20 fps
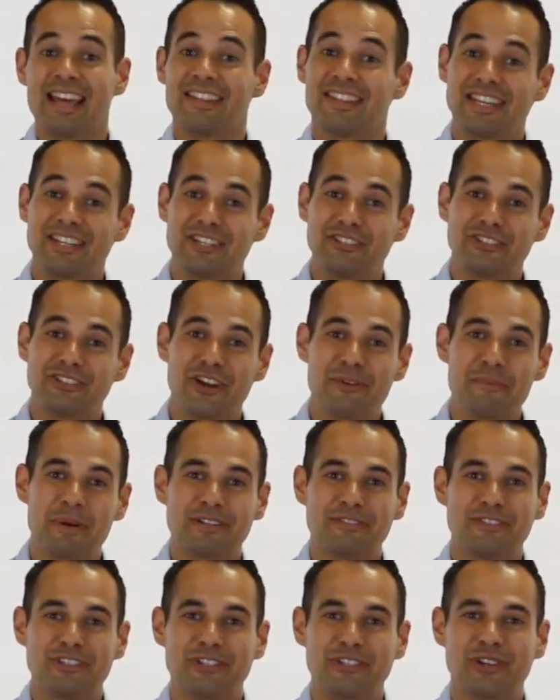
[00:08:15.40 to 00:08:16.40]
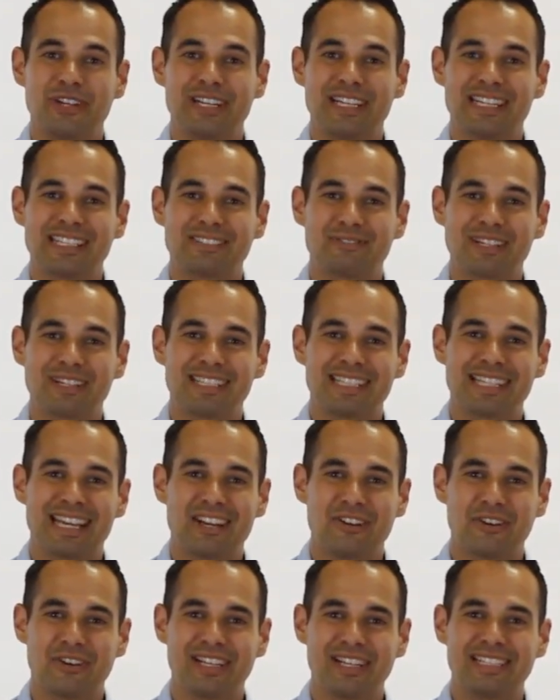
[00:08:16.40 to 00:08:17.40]
Thank you so much for joining us once
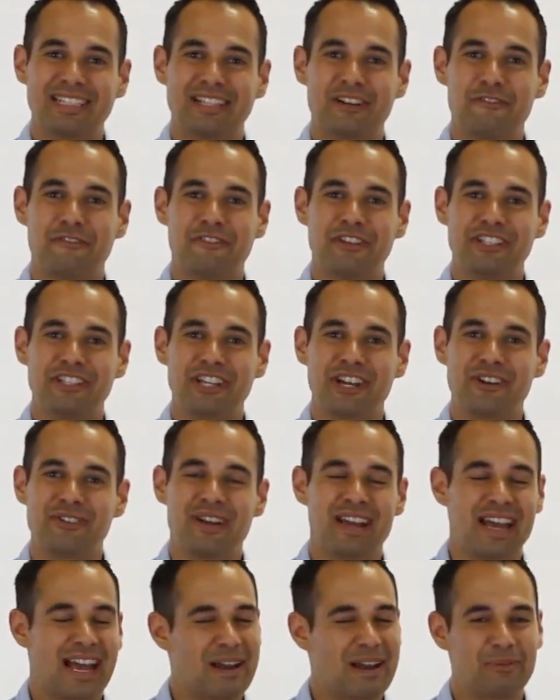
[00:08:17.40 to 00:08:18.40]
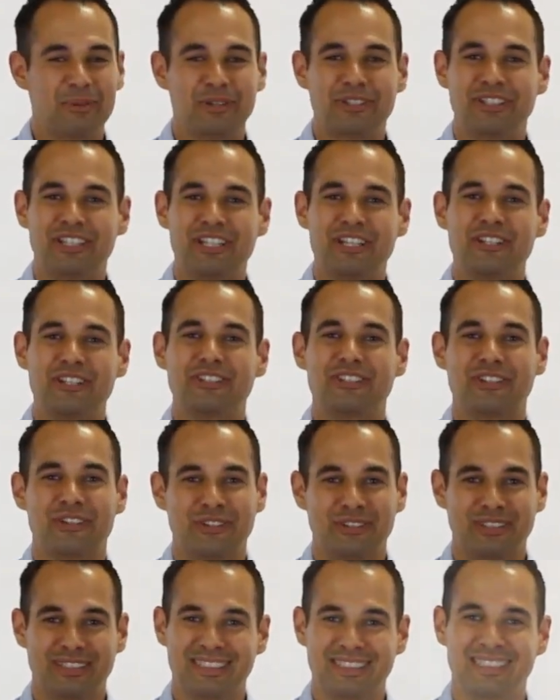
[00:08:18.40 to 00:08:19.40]
again on Clinical Physio, and we'll see you
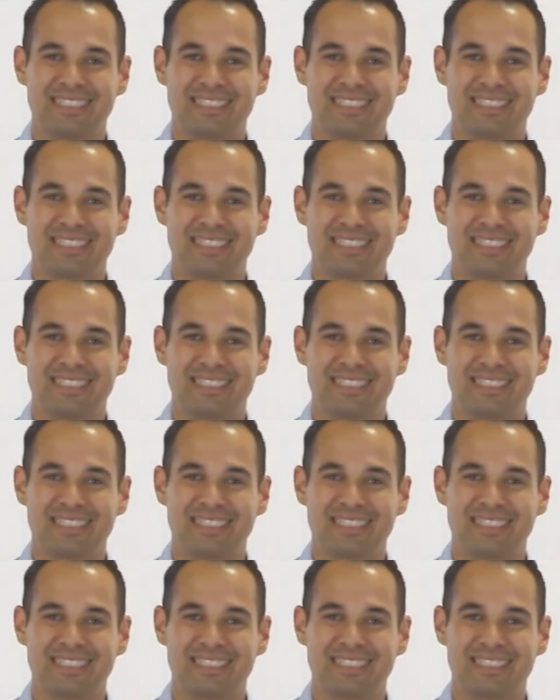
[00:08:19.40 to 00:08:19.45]
soon.